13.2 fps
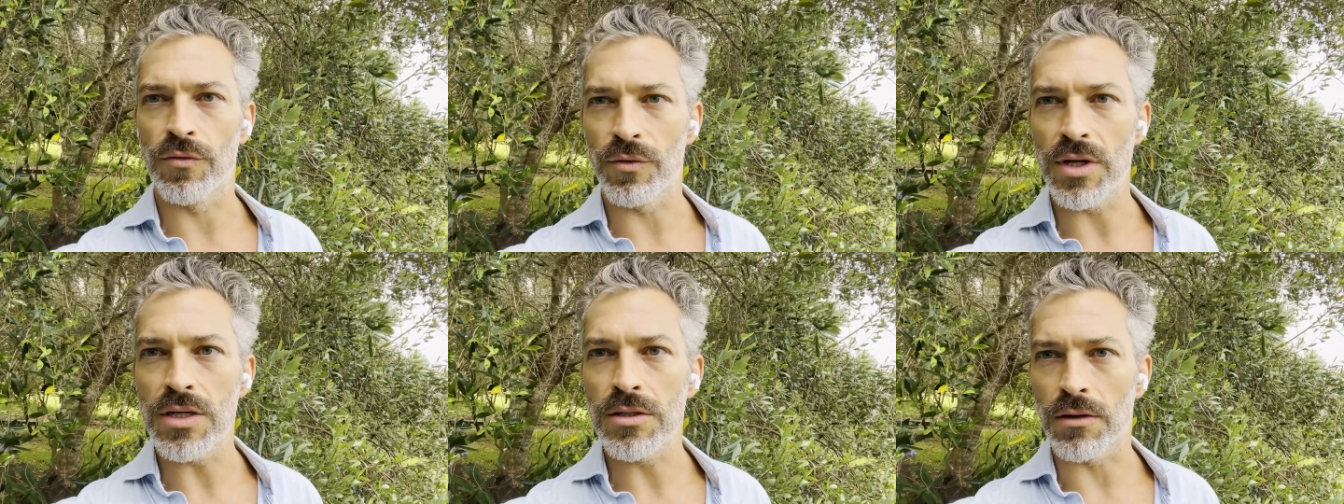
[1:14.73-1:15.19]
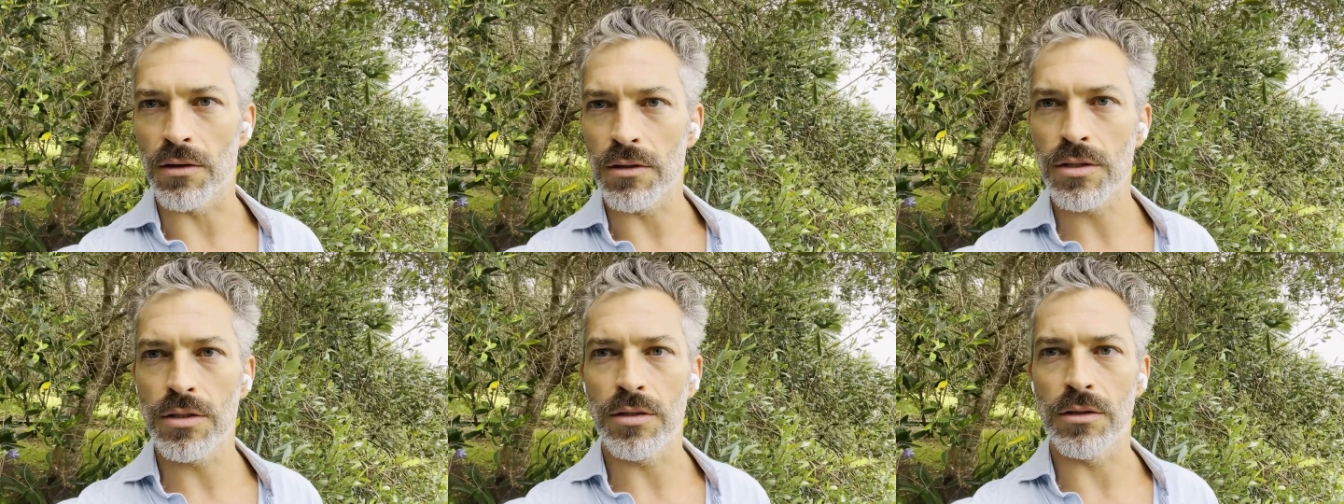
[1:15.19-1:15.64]

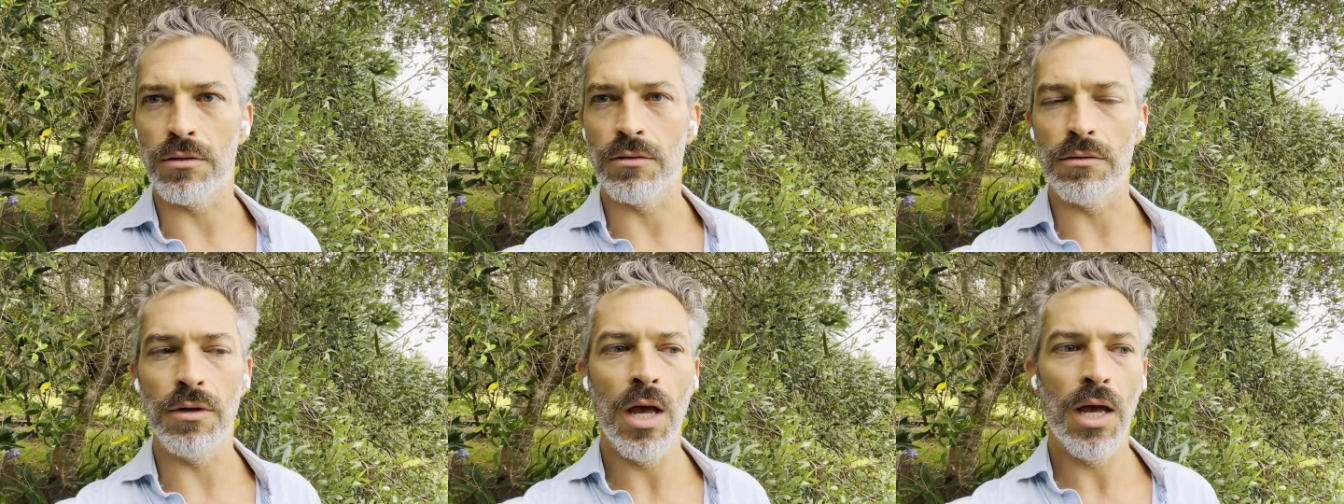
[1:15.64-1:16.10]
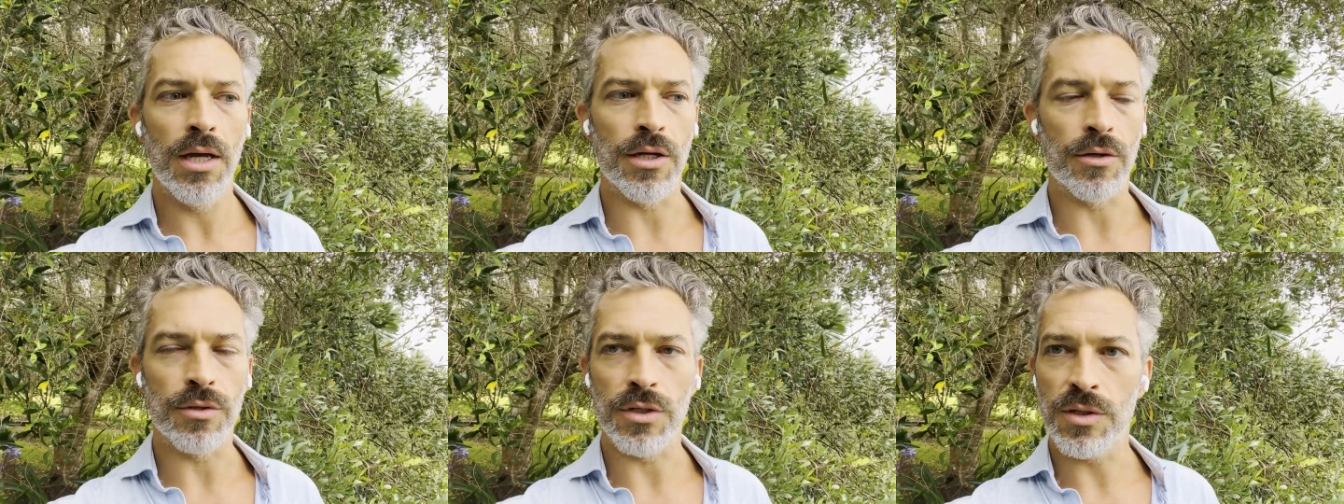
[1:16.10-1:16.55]
research to
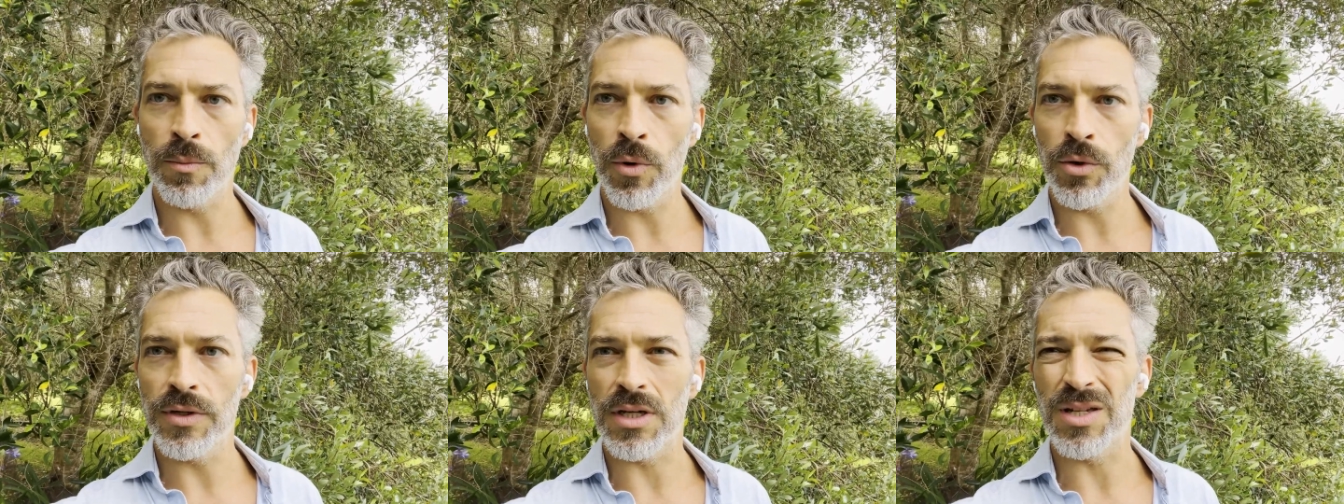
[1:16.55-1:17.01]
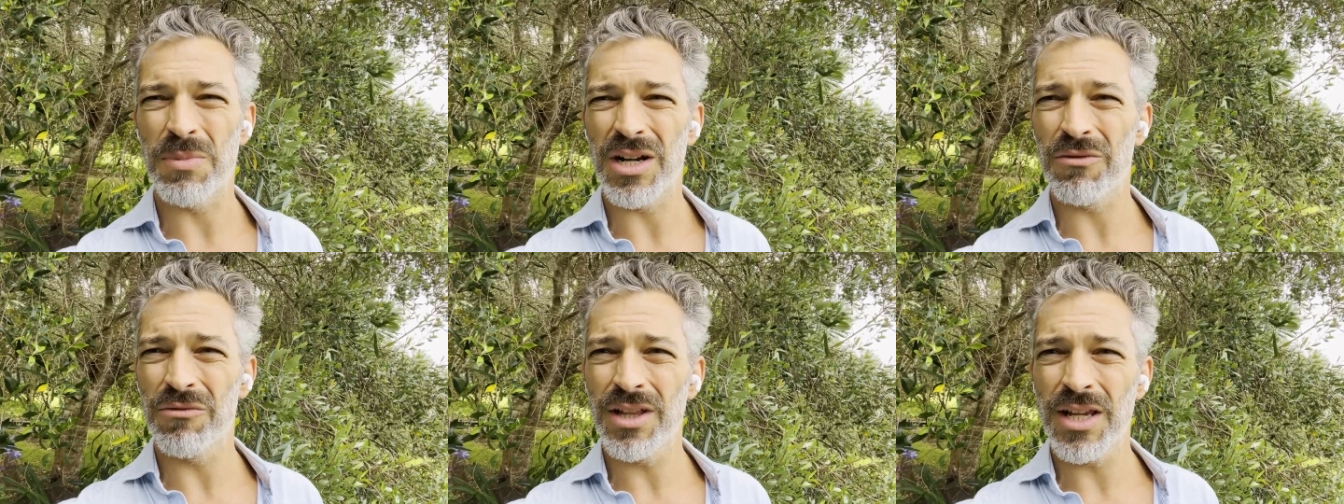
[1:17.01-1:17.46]
support this, but
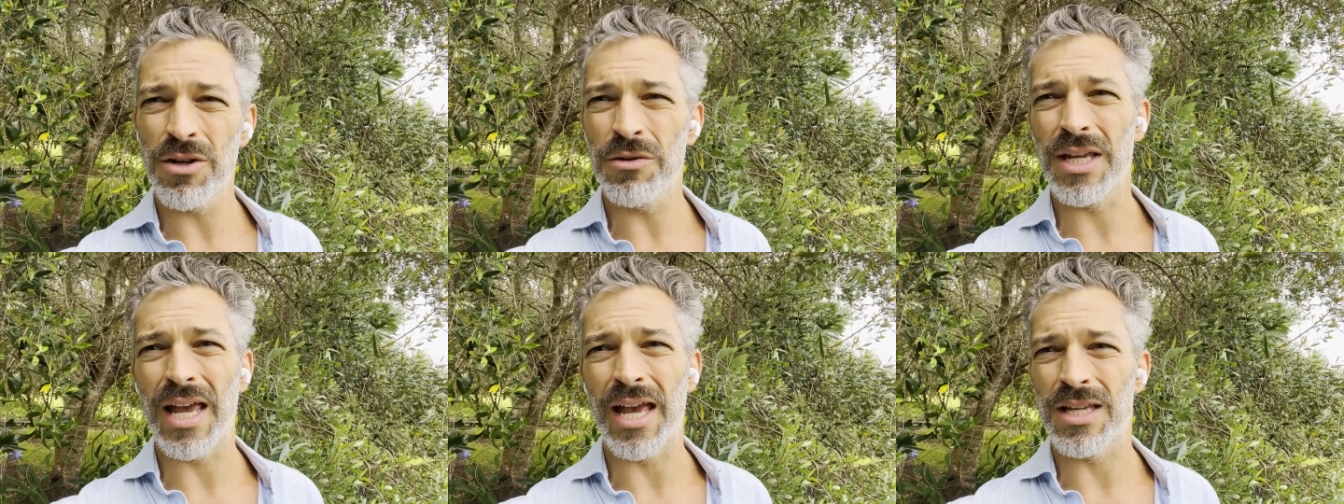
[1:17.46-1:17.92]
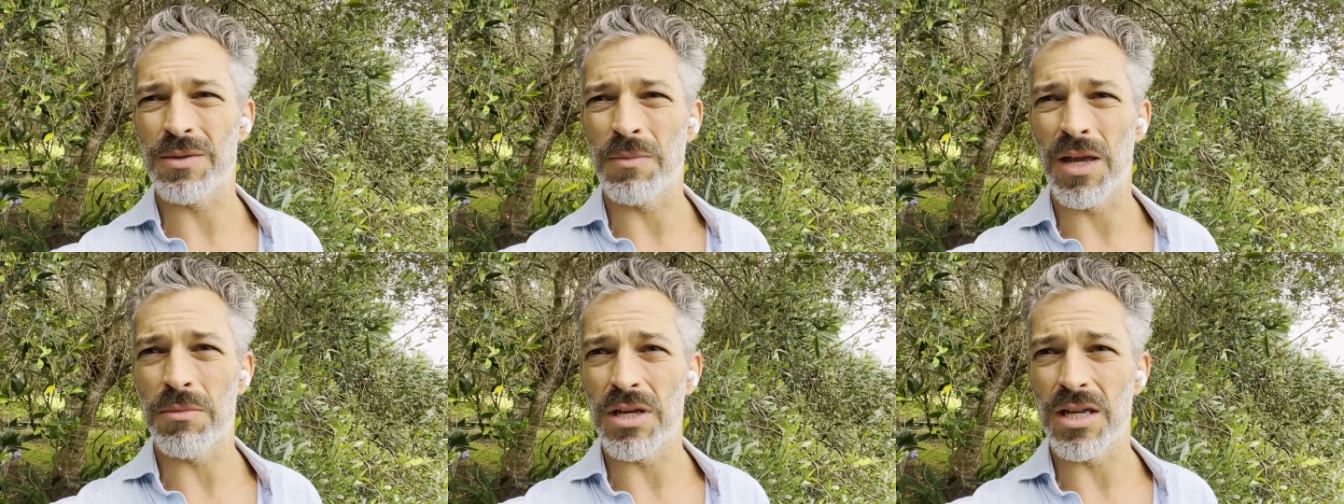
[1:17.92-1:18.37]
it really only has
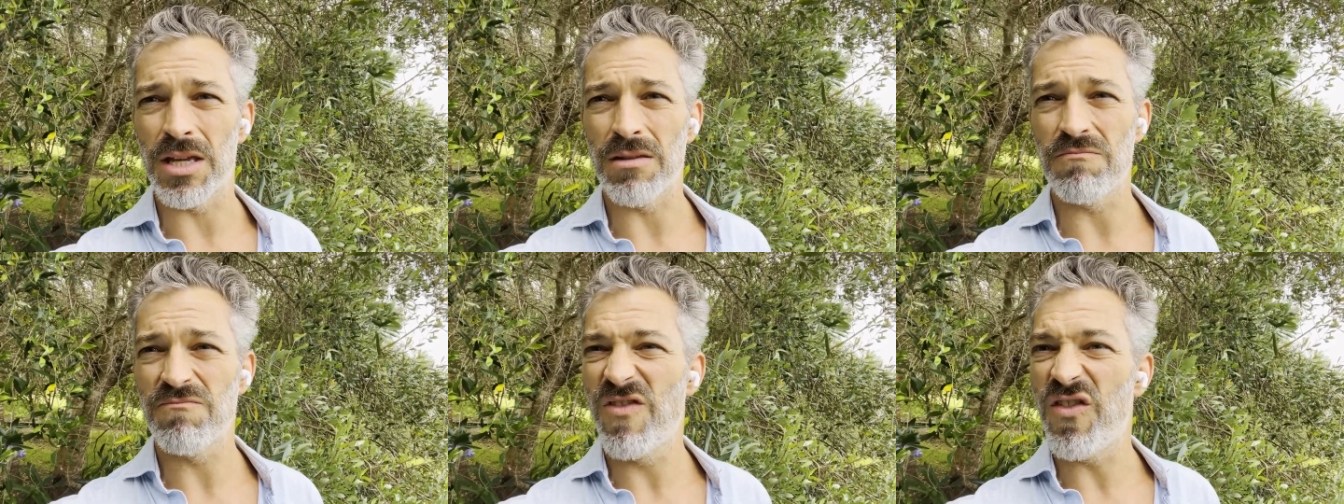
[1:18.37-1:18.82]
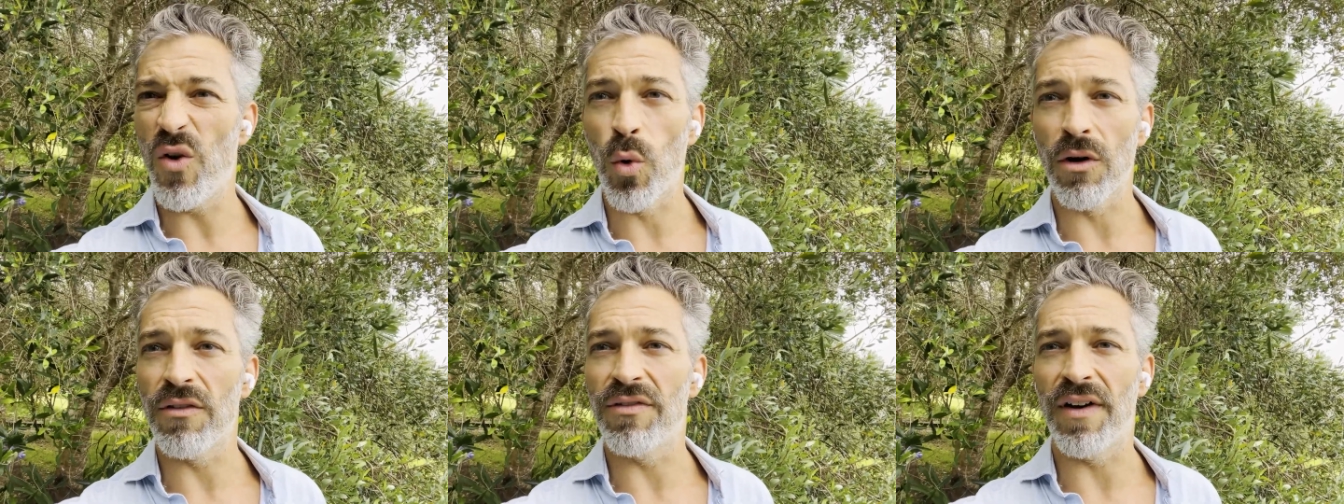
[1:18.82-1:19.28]
maybe
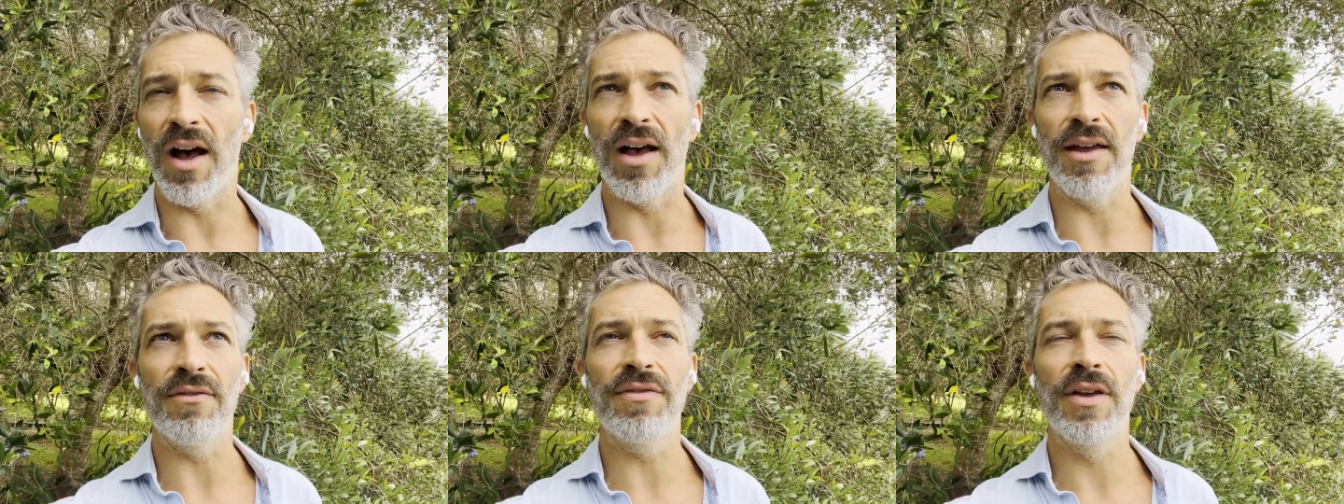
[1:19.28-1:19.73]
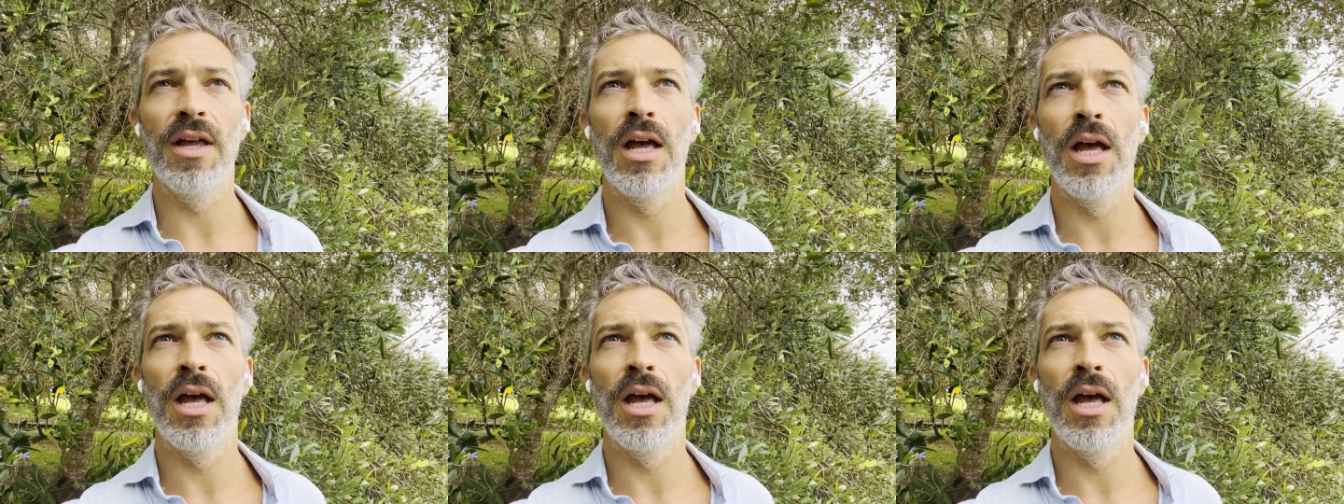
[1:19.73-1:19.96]
4 or 5